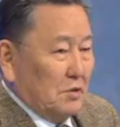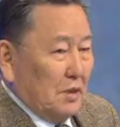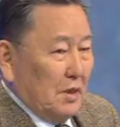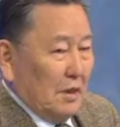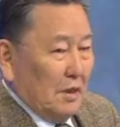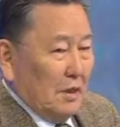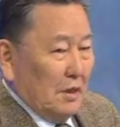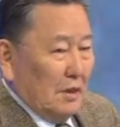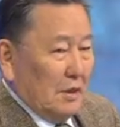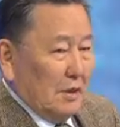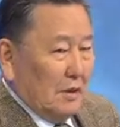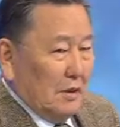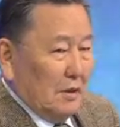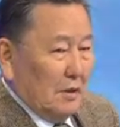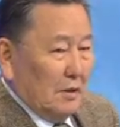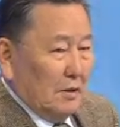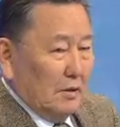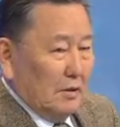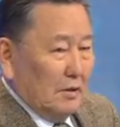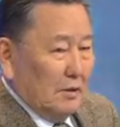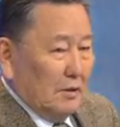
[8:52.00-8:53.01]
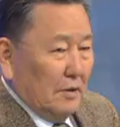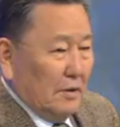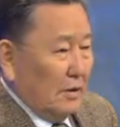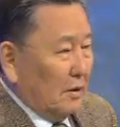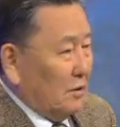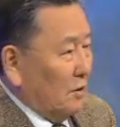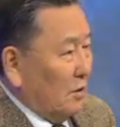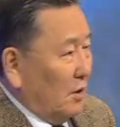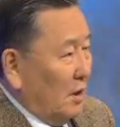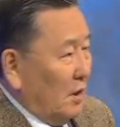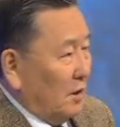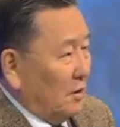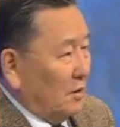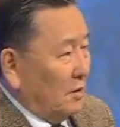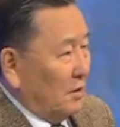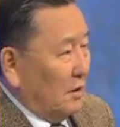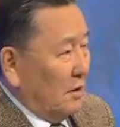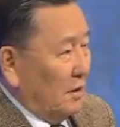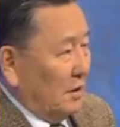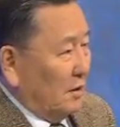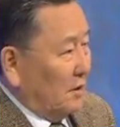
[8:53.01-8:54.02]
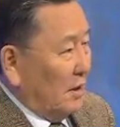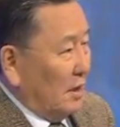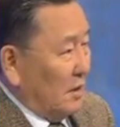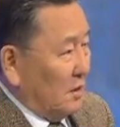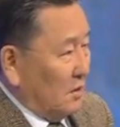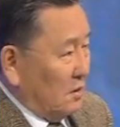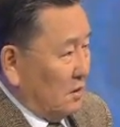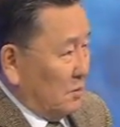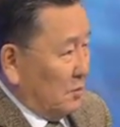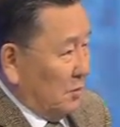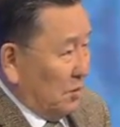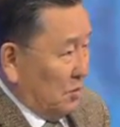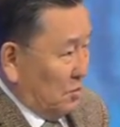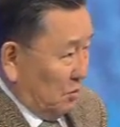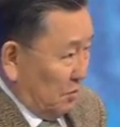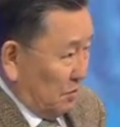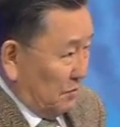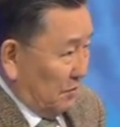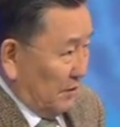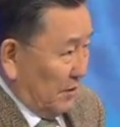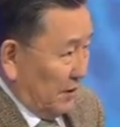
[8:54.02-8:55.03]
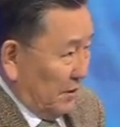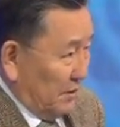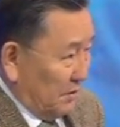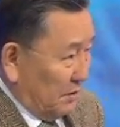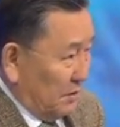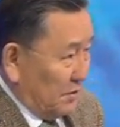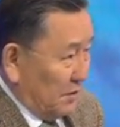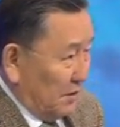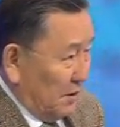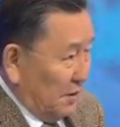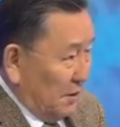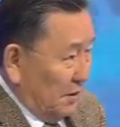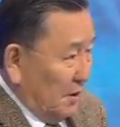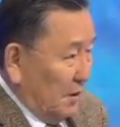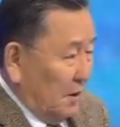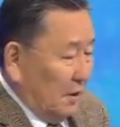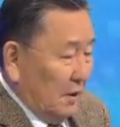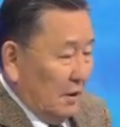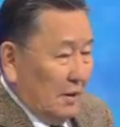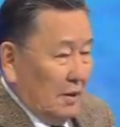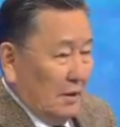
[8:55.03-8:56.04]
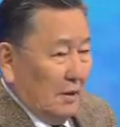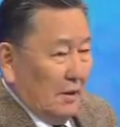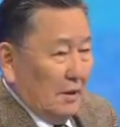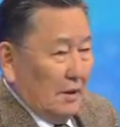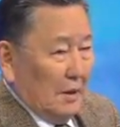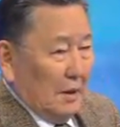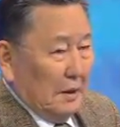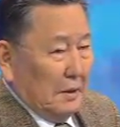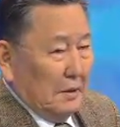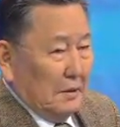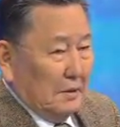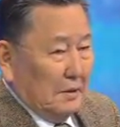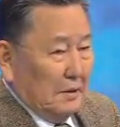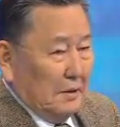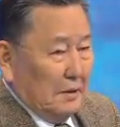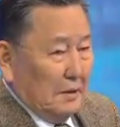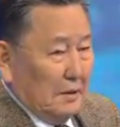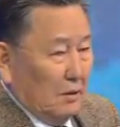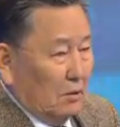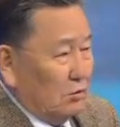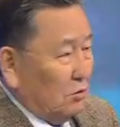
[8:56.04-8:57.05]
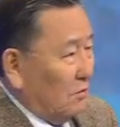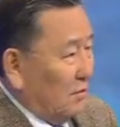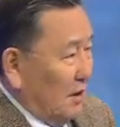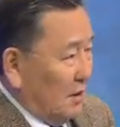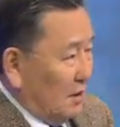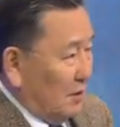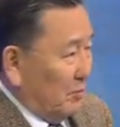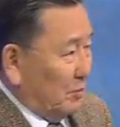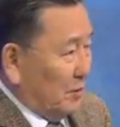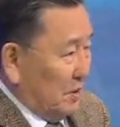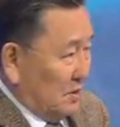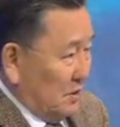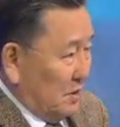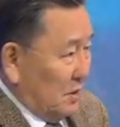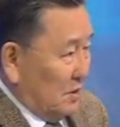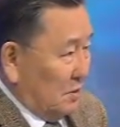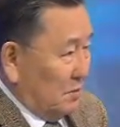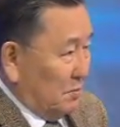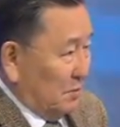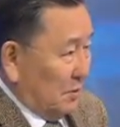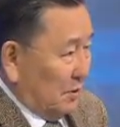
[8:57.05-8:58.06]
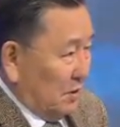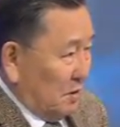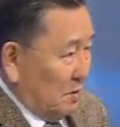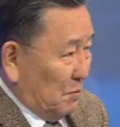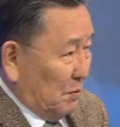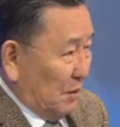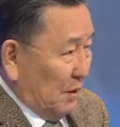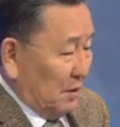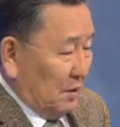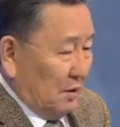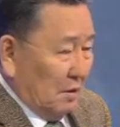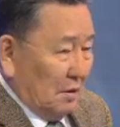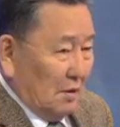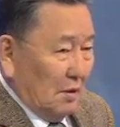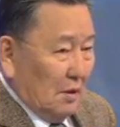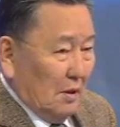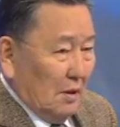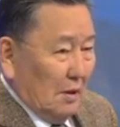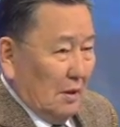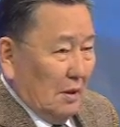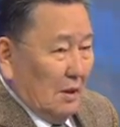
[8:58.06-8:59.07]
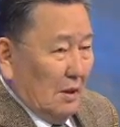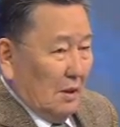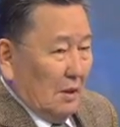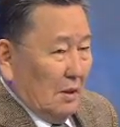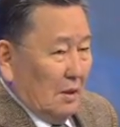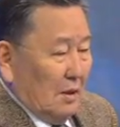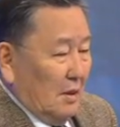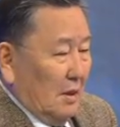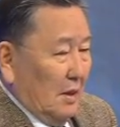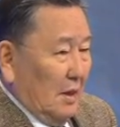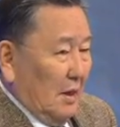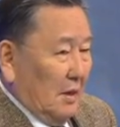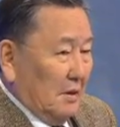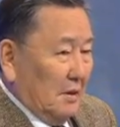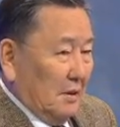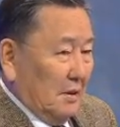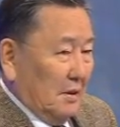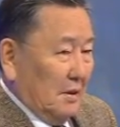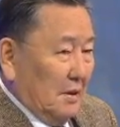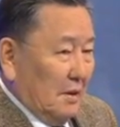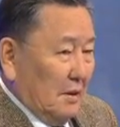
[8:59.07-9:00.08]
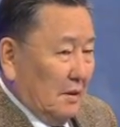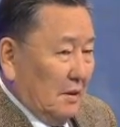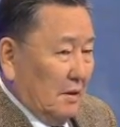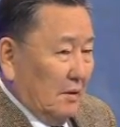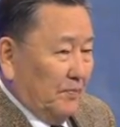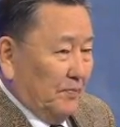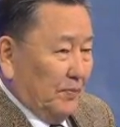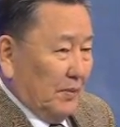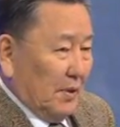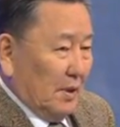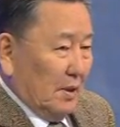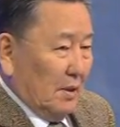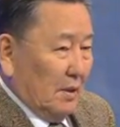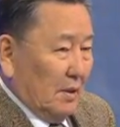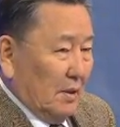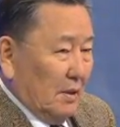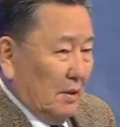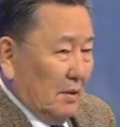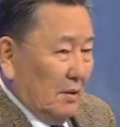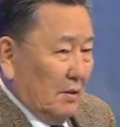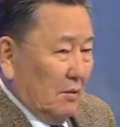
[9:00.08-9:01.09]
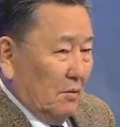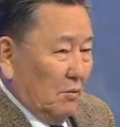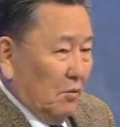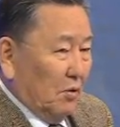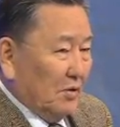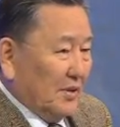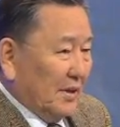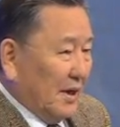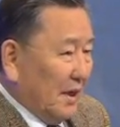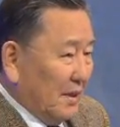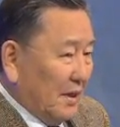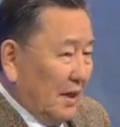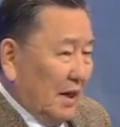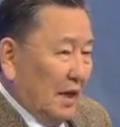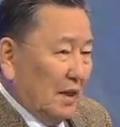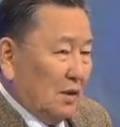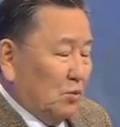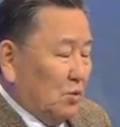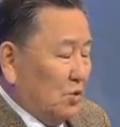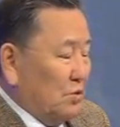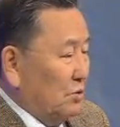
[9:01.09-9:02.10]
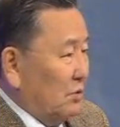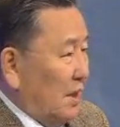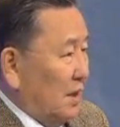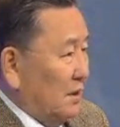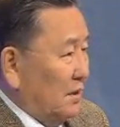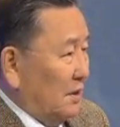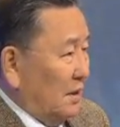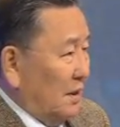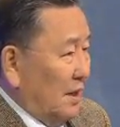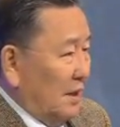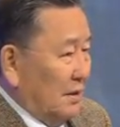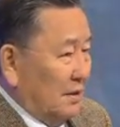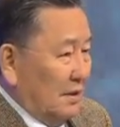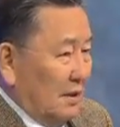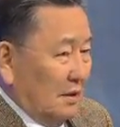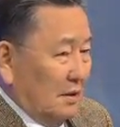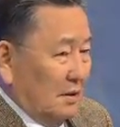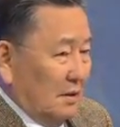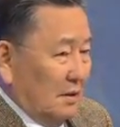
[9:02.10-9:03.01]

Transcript: say Erdogan's speech was very interesting, and a lot of other presidents participated. And on the other hand, we should underline that